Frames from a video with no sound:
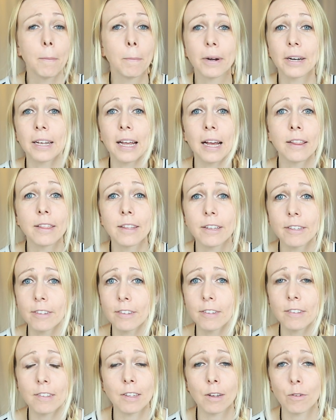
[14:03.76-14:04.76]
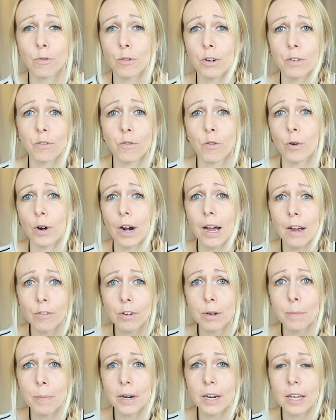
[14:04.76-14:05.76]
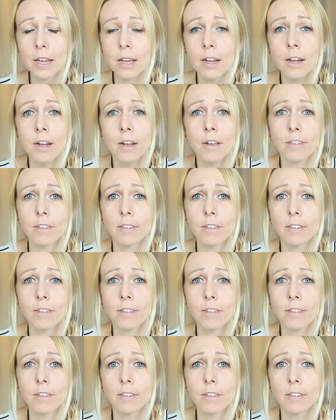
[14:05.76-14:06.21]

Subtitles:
But again, this is different for everybody.